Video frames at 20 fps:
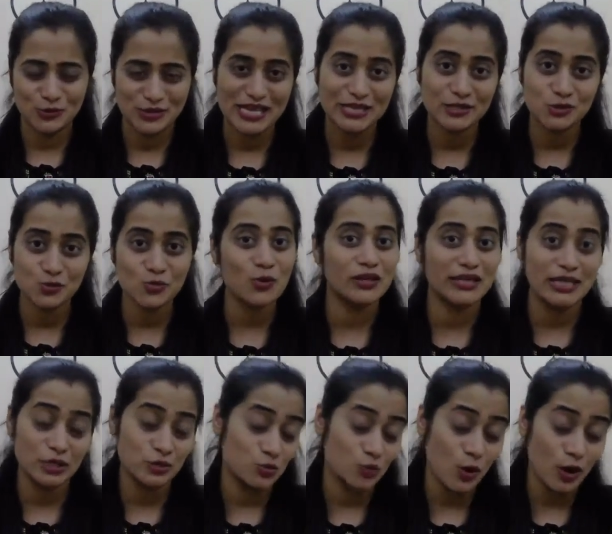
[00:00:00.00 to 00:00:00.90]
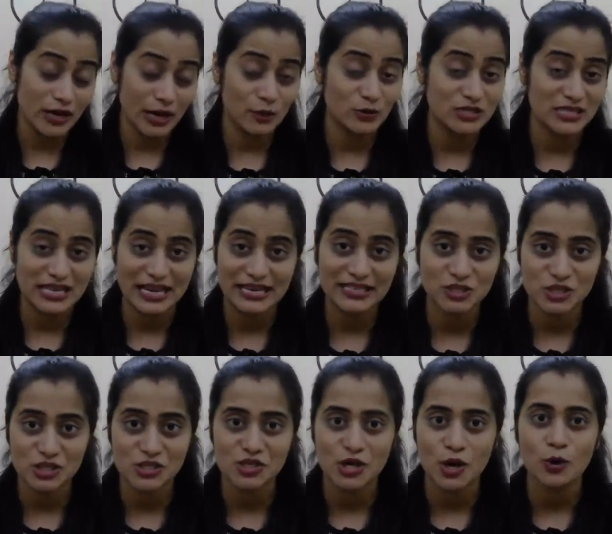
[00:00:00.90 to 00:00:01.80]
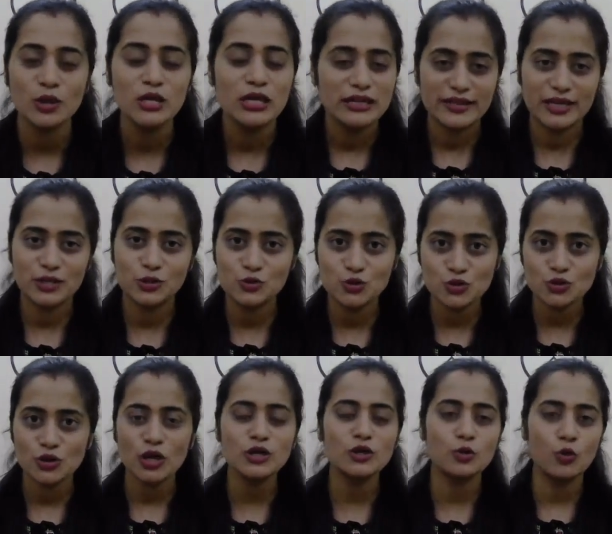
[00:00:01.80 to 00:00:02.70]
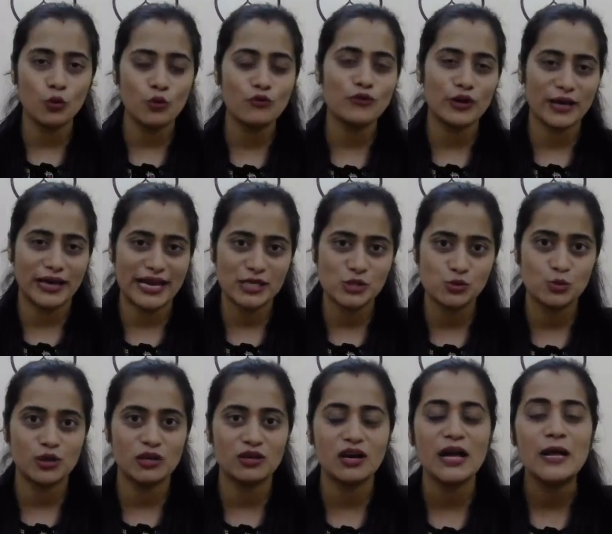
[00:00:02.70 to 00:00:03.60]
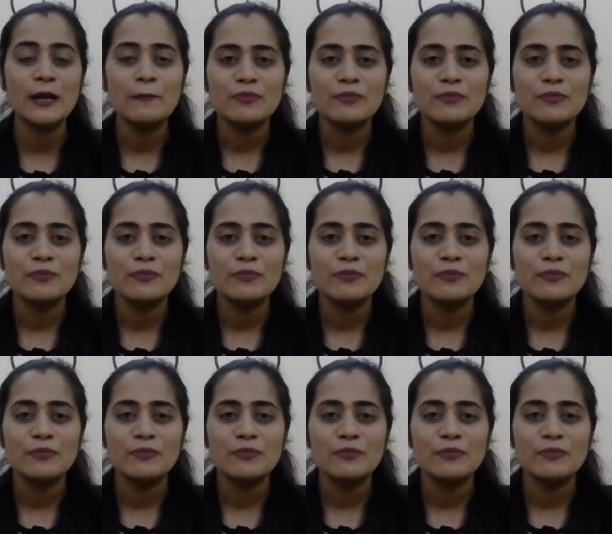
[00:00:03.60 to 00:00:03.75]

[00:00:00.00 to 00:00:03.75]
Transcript: That's what I was telling just now, that you should not go for guesswork.